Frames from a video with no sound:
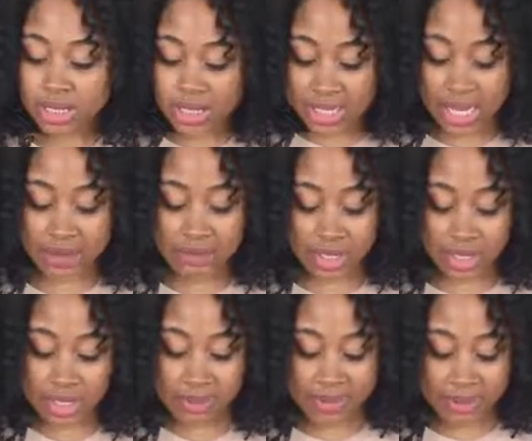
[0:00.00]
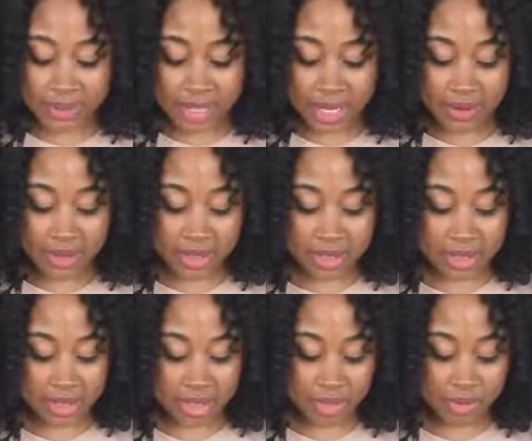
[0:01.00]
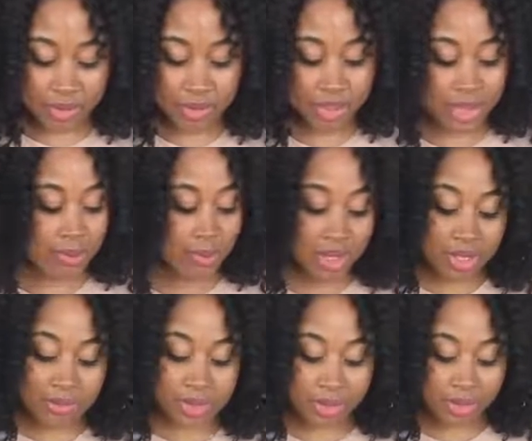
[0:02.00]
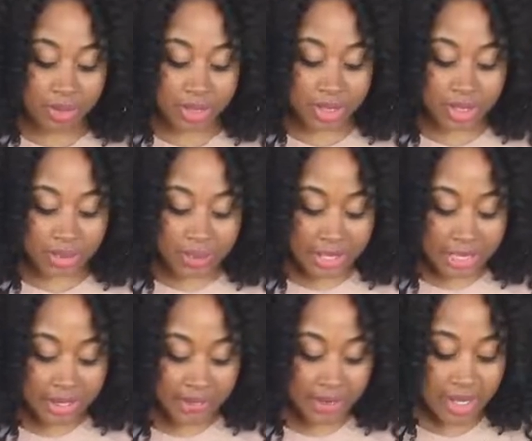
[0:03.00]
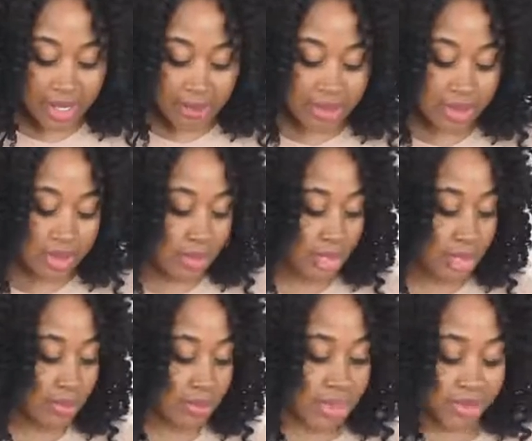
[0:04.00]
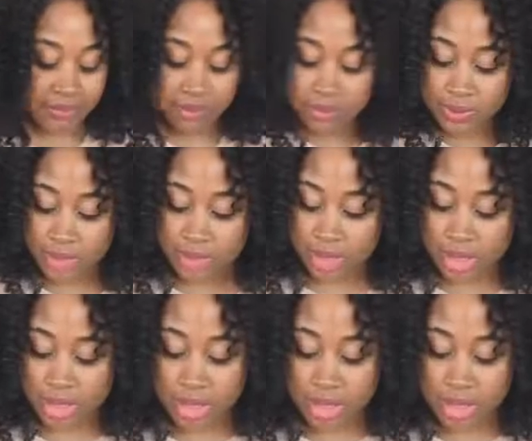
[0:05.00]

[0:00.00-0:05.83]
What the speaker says: these carrots, they're the baby carrots. You can either put them in whole or cut them in half. I'm gonna cut them in half a little bit.